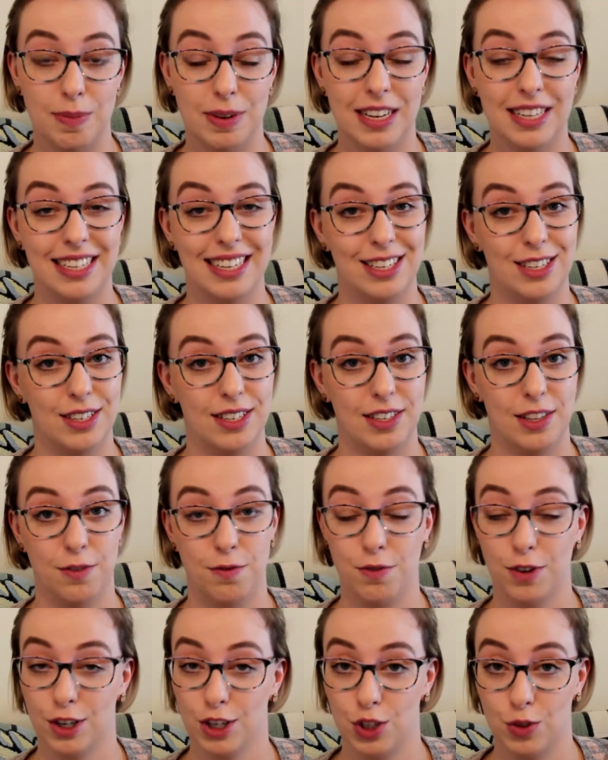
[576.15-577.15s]
Because it's the
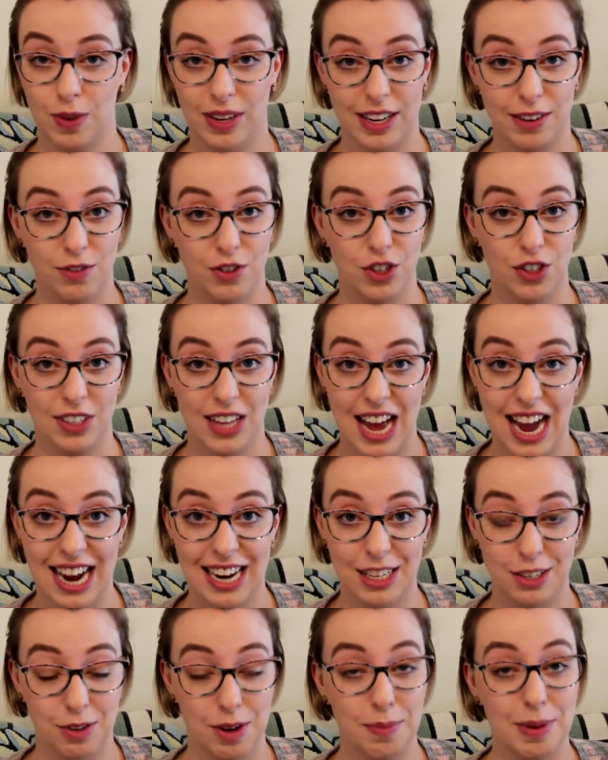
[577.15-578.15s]
first week of
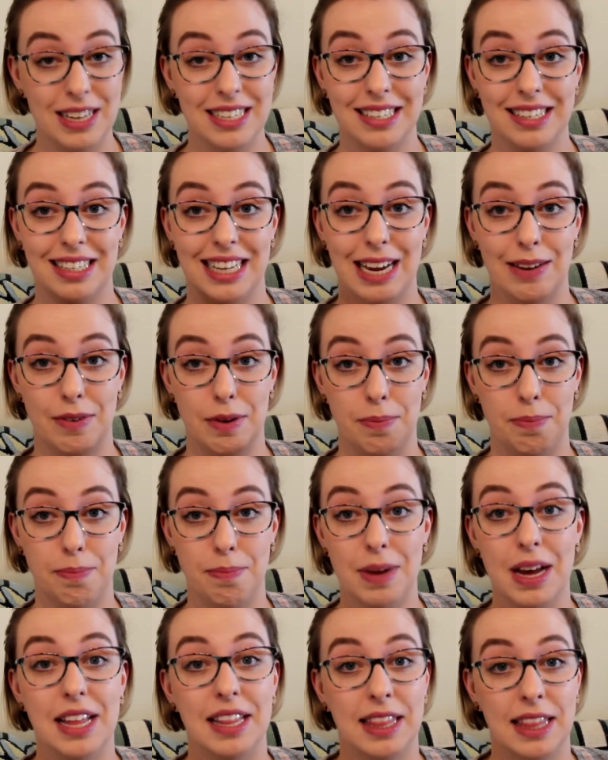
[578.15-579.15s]
July. So I basically have a
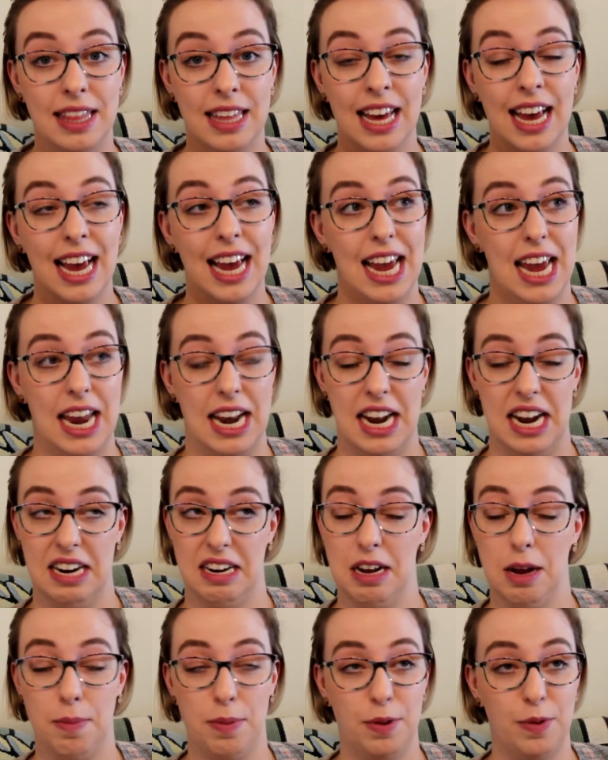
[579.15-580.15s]
month and a
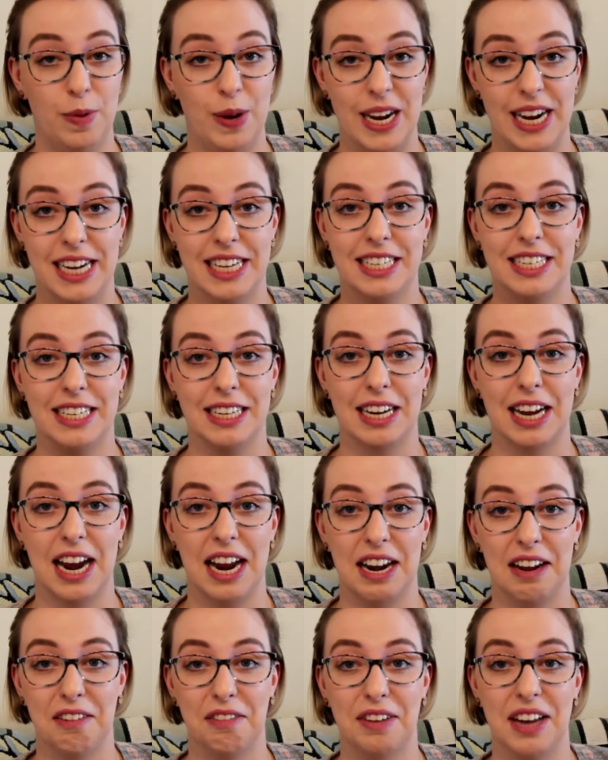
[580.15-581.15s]
couple weeks to
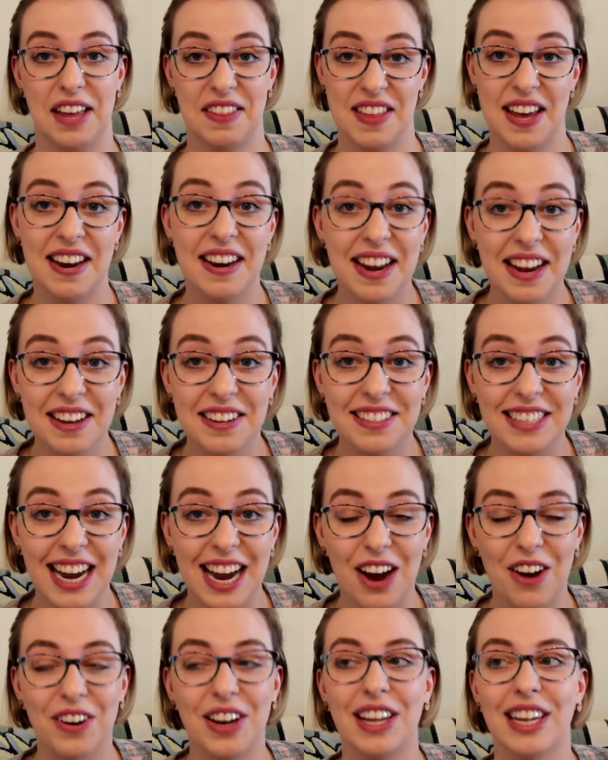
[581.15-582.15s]
kind of get that nailed
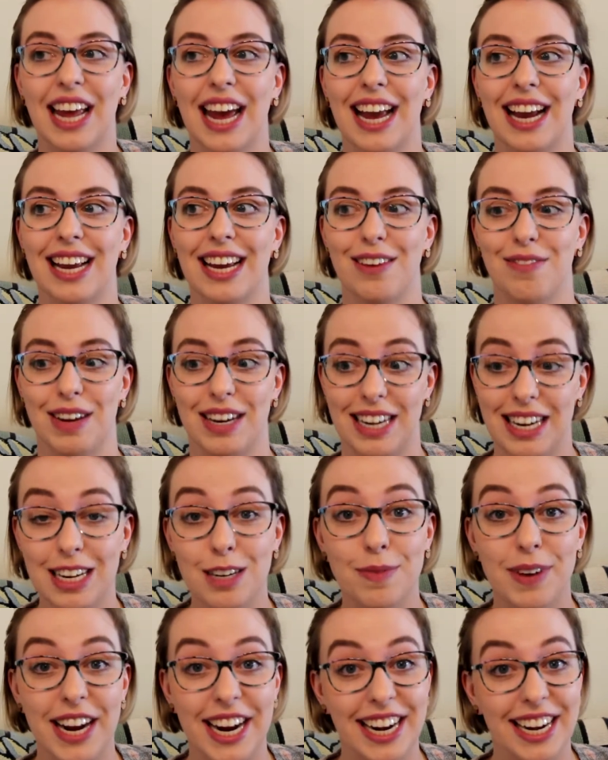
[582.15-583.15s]
down. Like if I need
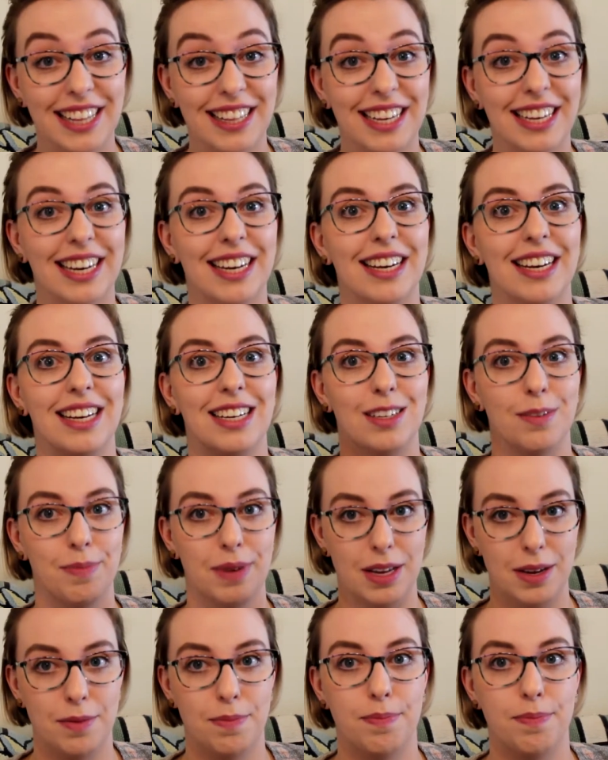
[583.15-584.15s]
to buy anything, I need to
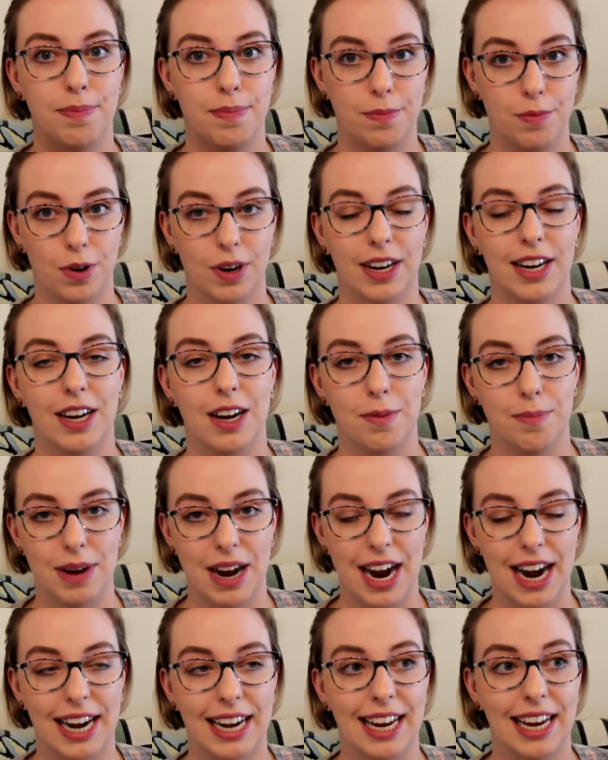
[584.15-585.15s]
be working on
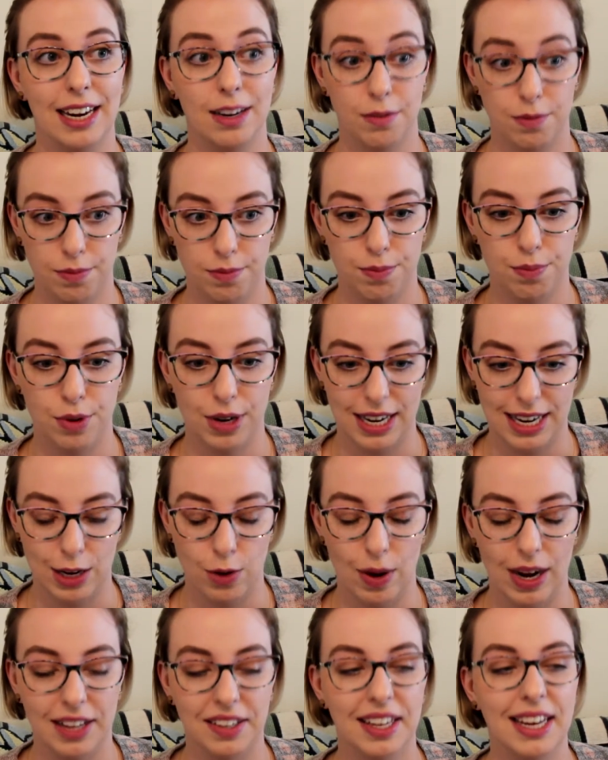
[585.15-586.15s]
buying it pretty
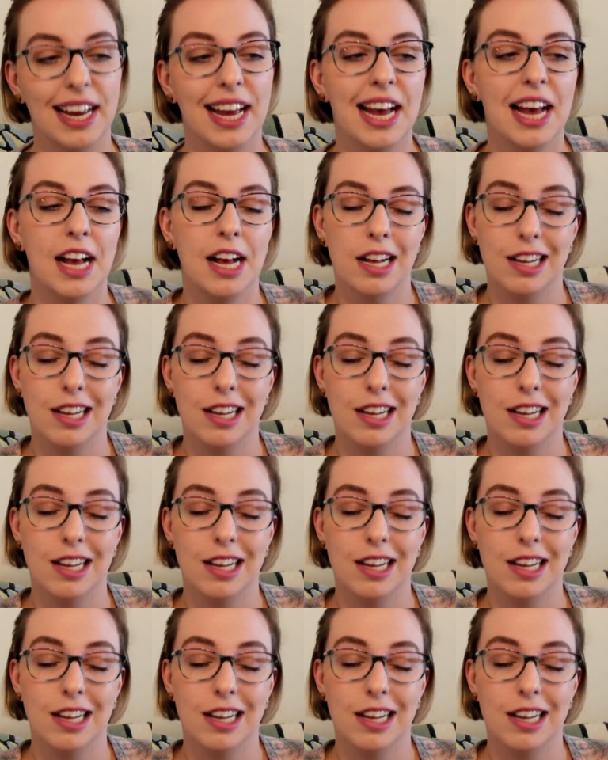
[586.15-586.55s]
quickly.